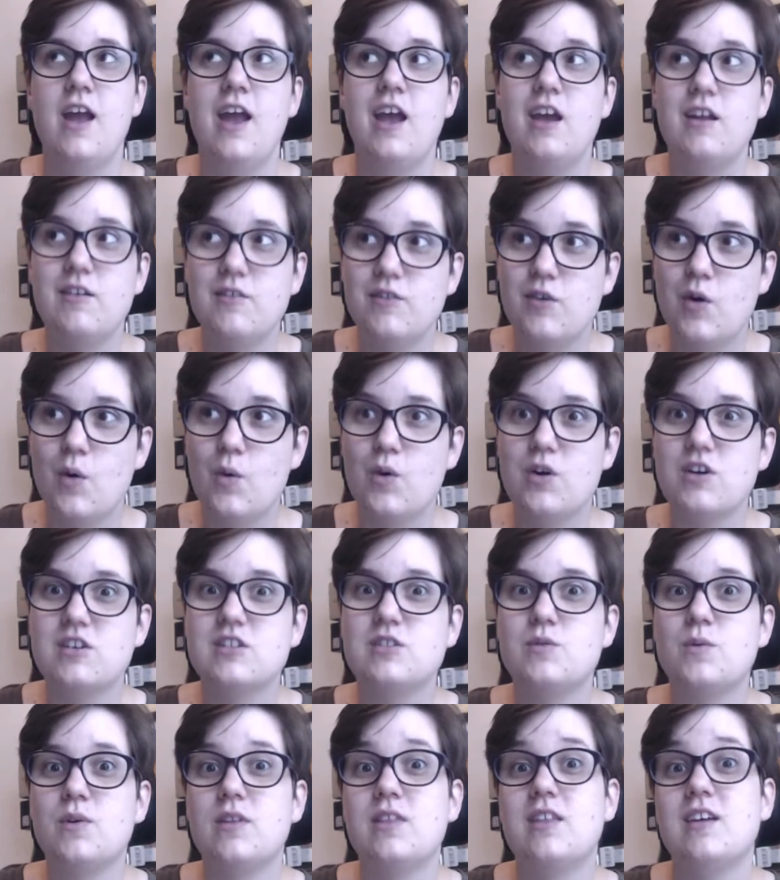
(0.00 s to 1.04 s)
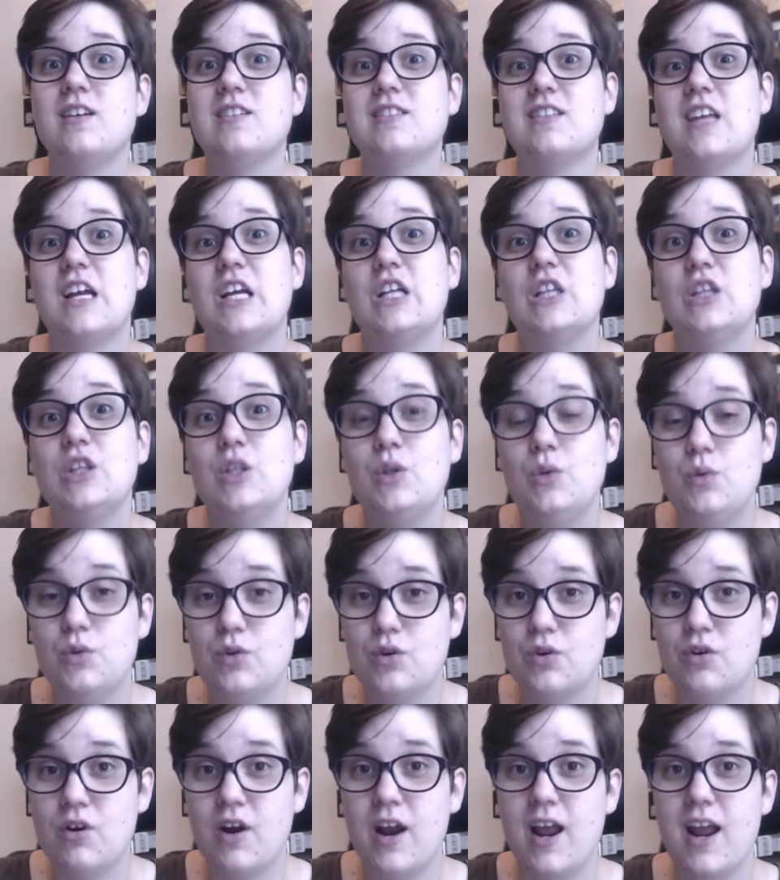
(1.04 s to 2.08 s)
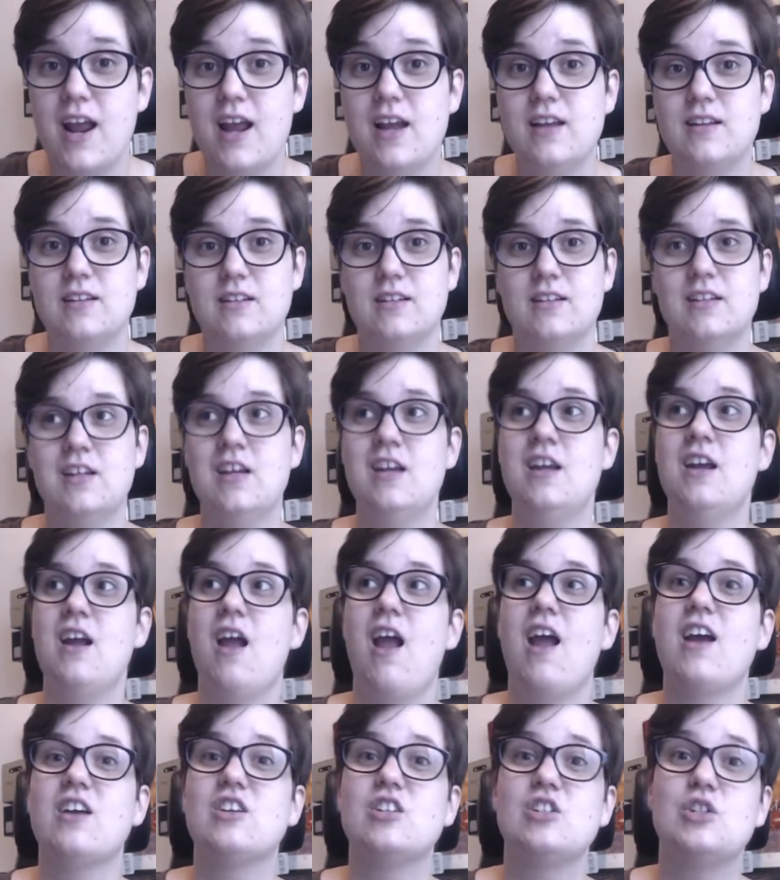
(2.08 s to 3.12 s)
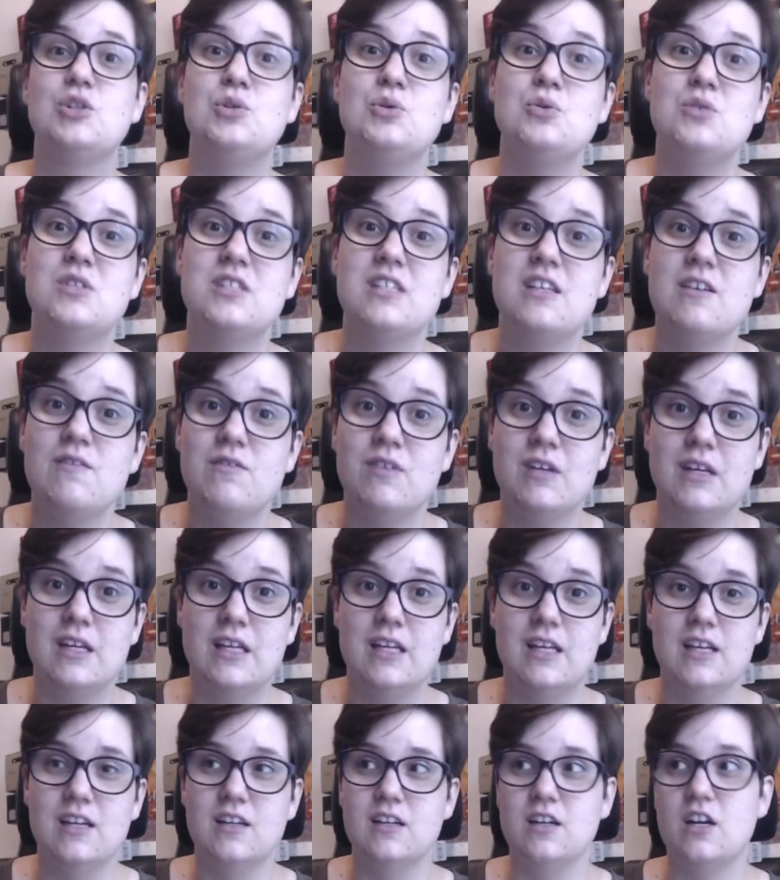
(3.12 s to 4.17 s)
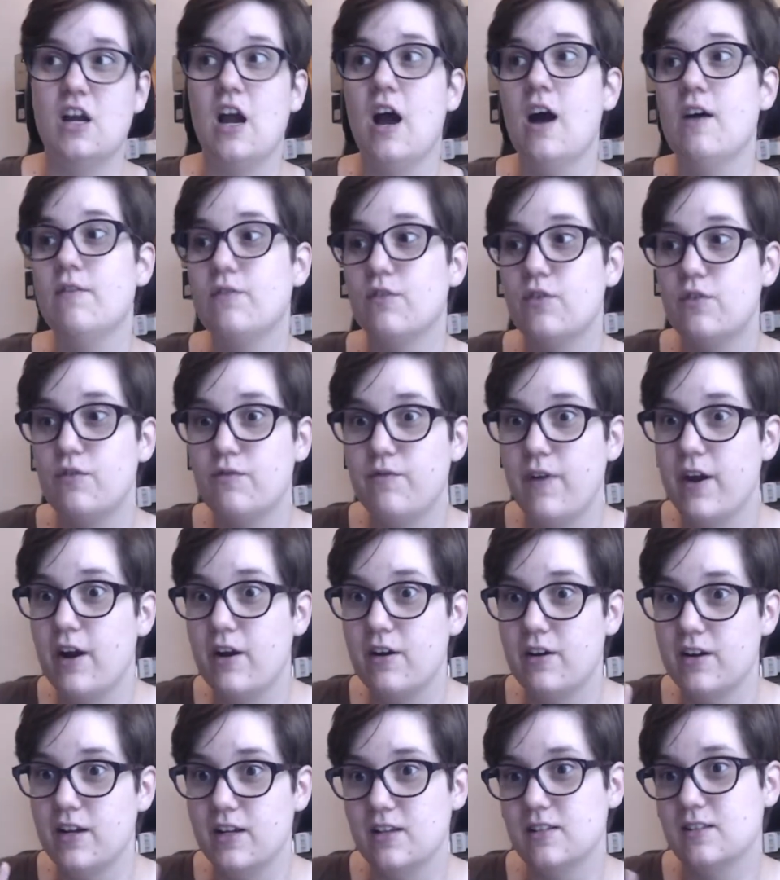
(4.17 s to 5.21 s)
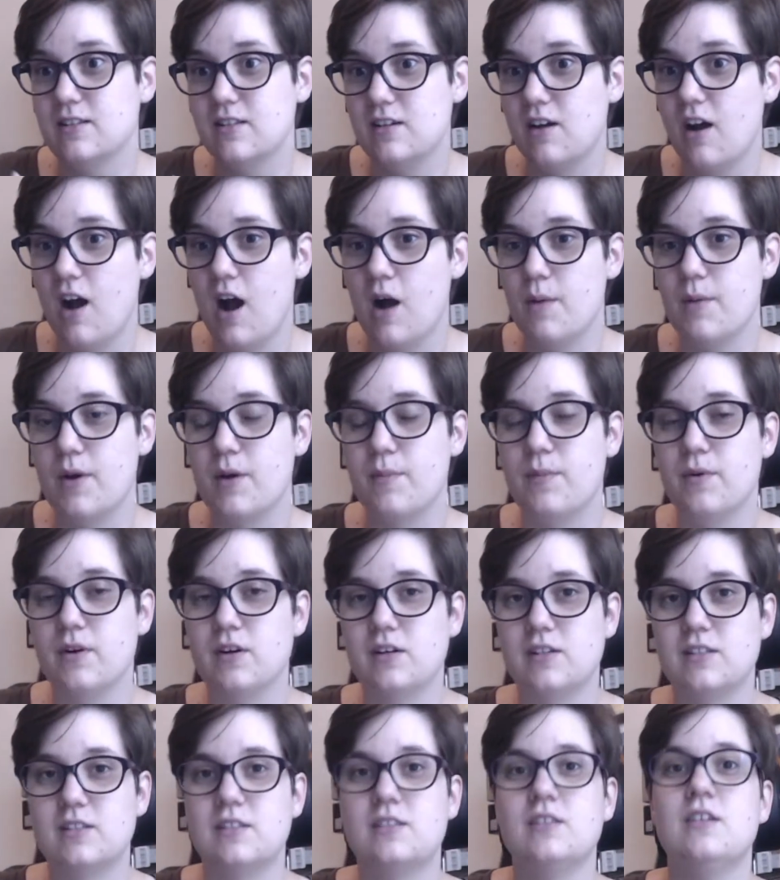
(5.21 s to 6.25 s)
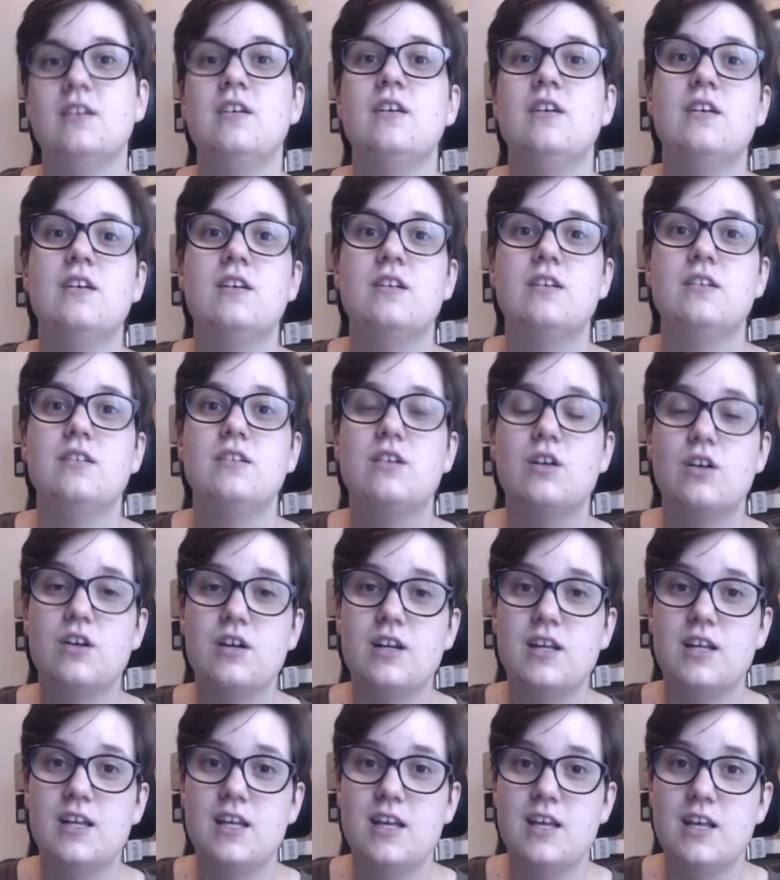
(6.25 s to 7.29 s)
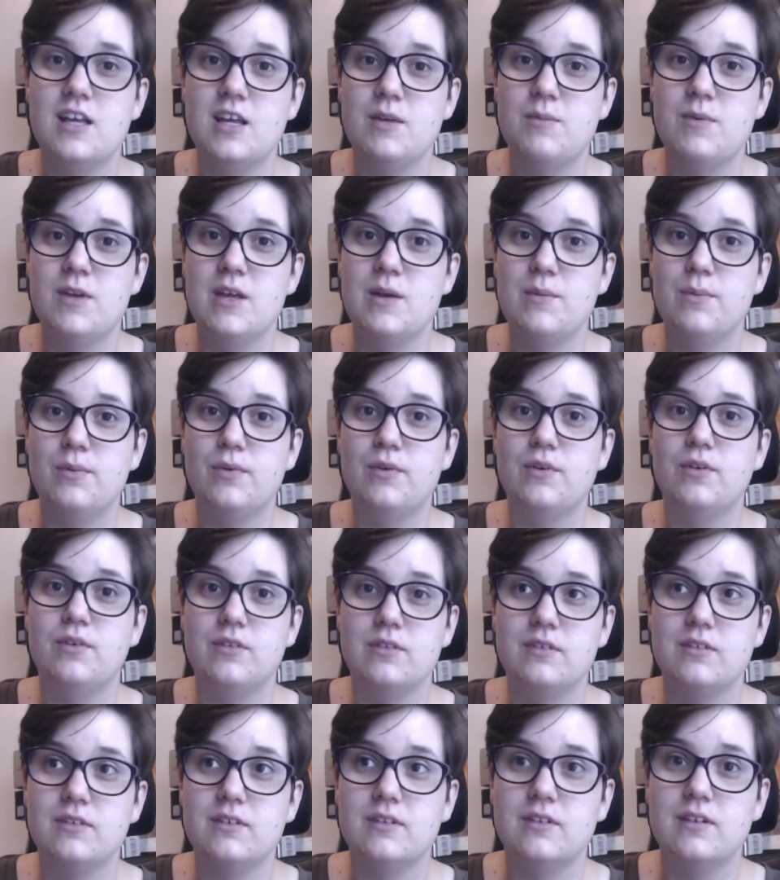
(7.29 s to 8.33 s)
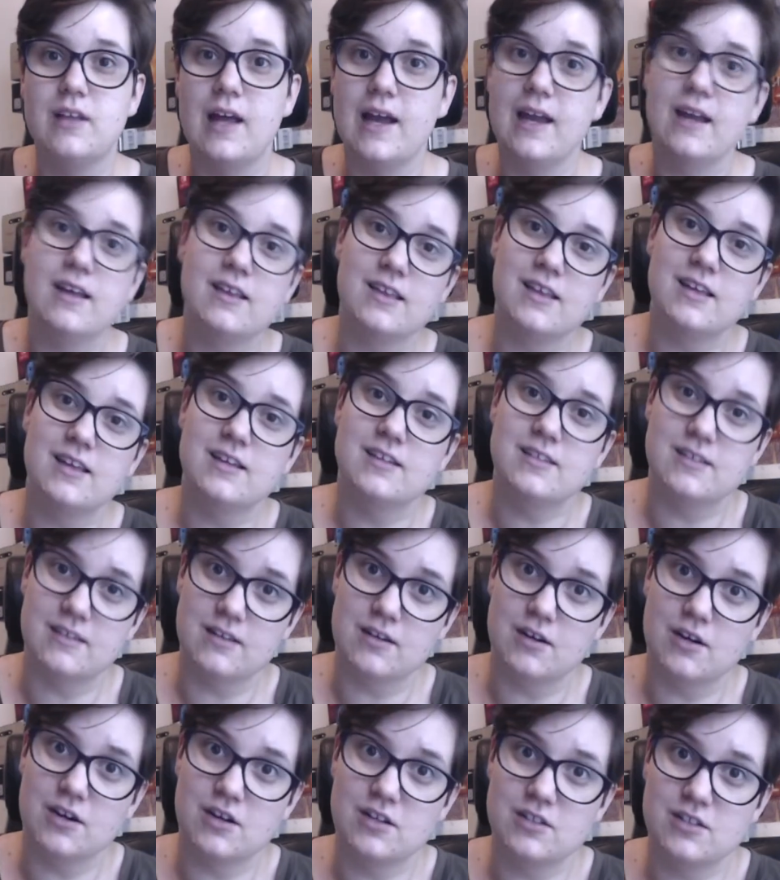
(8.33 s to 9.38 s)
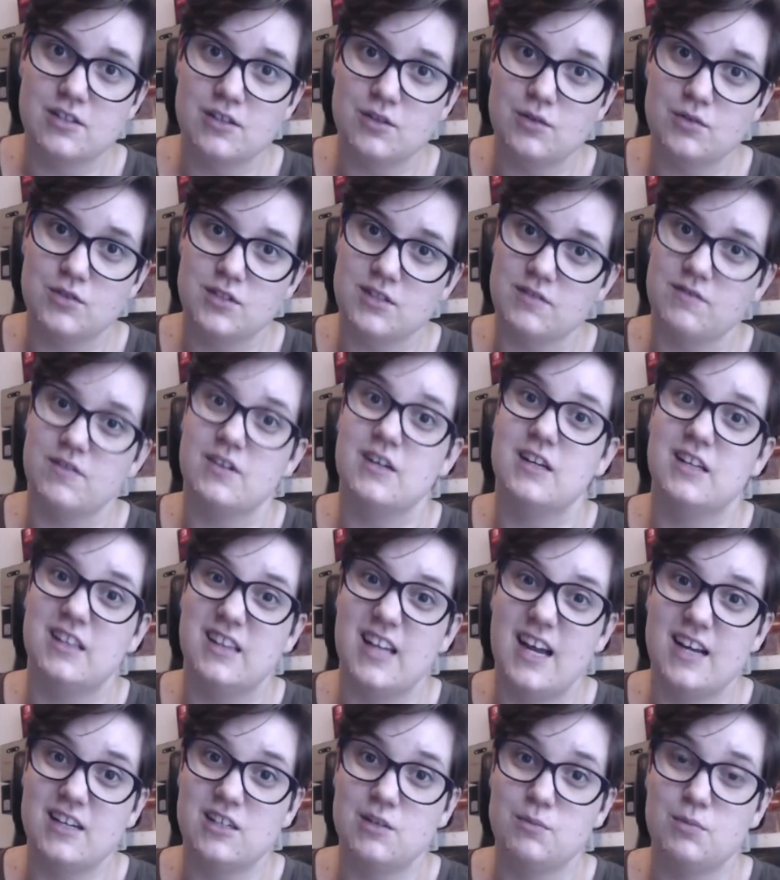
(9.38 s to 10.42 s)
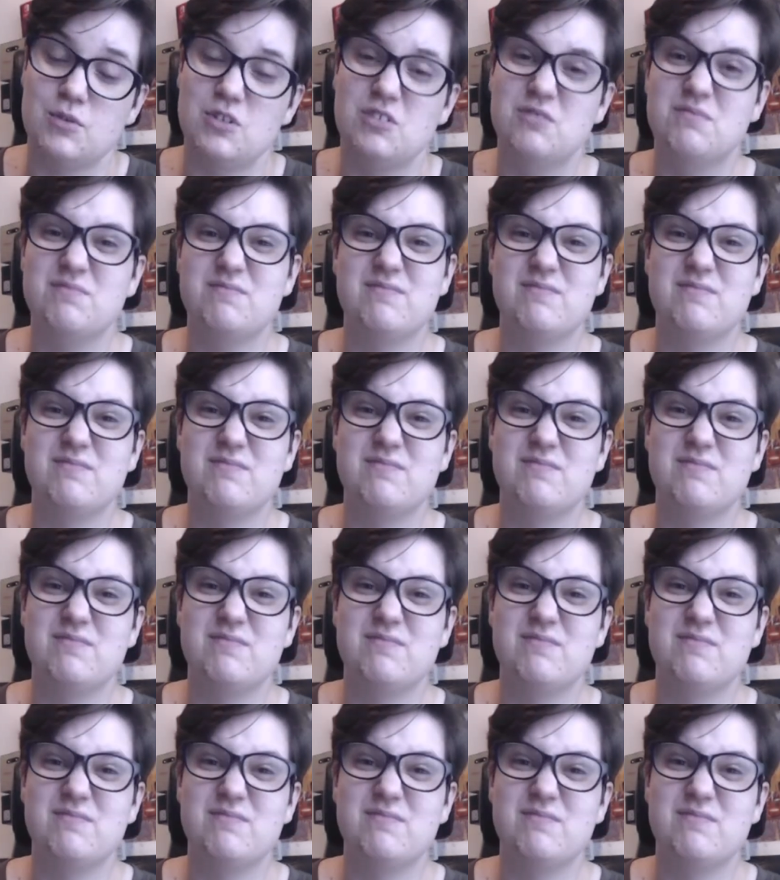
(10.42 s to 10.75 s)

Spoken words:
And of course, with things like Loot Crate and exclusivity and cover variants in comic books, nerdy, geeky people like things that are exclusive and collectible.